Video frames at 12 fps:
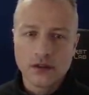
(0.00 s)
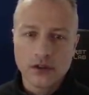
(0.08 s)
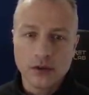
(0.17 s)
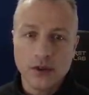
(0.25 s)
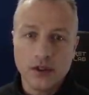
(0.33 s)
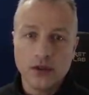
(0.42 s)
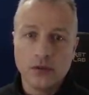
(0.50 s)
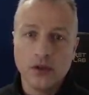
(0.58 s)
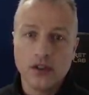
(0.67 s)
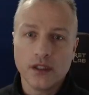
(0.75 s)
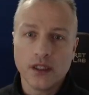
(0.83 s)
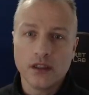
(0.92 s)
We do
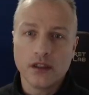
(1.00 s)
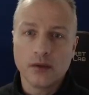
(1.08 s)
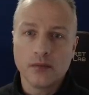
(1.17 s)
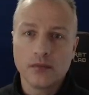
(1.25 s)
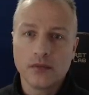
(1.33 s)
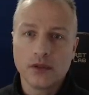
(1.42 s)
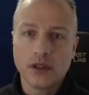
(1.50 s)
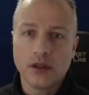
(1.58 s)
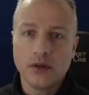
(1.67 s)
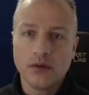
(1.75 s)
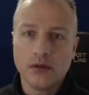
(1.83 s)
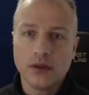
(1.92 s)
want to end up
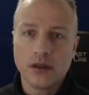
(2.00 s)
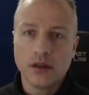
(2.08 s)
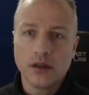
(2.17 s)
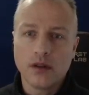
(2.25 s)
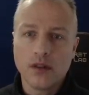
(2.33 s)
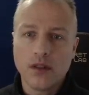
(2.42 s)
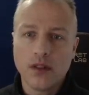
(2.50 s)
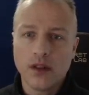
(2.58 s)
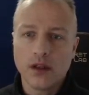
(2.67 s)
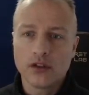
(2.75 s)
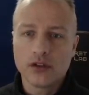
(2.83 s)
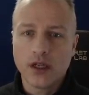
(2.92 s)
down
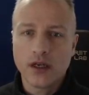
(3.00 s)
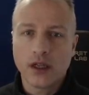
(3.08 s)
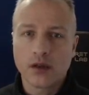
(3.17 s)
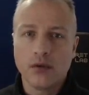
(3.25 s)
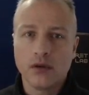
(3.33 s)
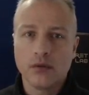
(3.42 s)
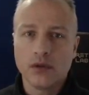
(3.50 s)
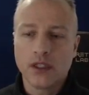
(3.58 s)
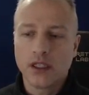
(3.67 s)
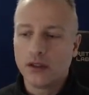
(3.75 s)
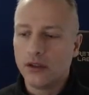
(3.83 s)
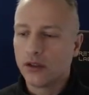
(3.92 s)
there. So I reckon we'll
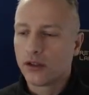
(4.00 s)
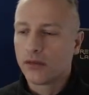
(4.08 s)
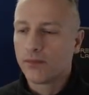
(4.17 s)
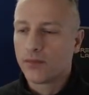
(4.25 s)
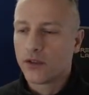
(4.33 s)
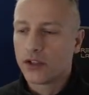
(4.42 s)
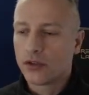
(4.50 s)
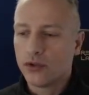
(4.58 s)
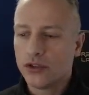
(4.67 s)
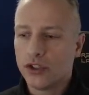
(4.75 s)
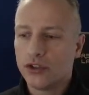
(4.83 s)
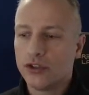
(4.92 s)
take a look. There's
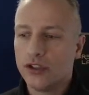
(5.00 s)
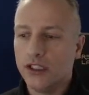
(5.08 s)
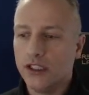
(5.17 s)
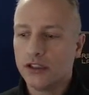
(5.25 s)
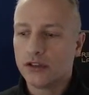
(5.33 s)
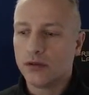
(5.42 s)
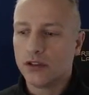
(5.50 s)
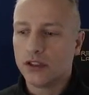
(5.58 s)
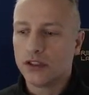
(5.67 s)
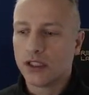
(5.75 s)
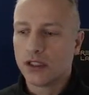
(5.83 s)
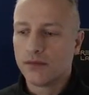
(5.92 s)
loads of trees, which is